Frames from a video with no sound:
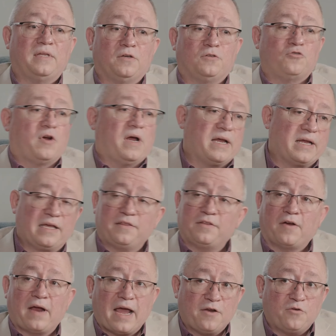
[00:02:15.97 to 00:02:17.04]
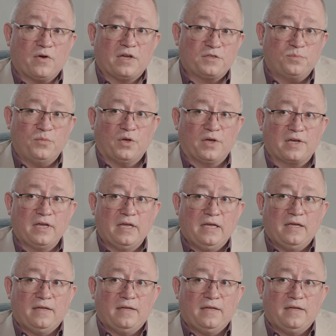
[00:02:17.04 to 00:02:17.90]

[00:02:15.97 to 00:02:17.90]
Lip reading: They'll try and get their address book,